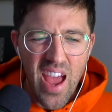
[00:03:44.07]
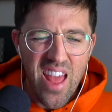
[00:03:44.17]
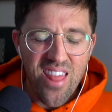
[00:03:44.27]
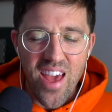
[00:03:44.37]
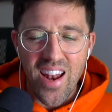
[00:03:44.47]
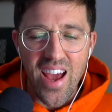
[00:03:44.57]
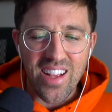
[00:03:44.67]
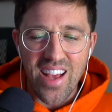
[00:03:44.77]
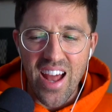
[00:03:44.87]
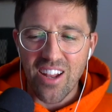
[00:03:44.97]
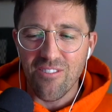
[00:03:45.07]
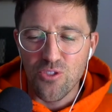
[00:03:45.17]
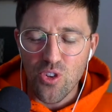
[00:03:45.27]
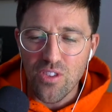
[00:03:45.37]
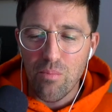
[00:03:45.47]
and then I kind of
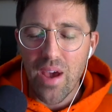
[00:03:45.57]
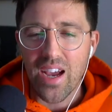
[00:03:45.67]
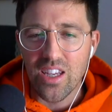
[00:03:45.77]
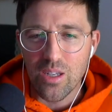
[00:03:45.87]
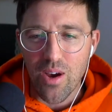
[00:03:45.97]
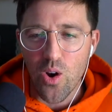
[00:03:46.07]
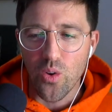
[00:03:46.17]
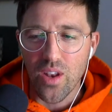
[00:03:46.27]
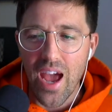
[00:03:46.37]
drifted back into my old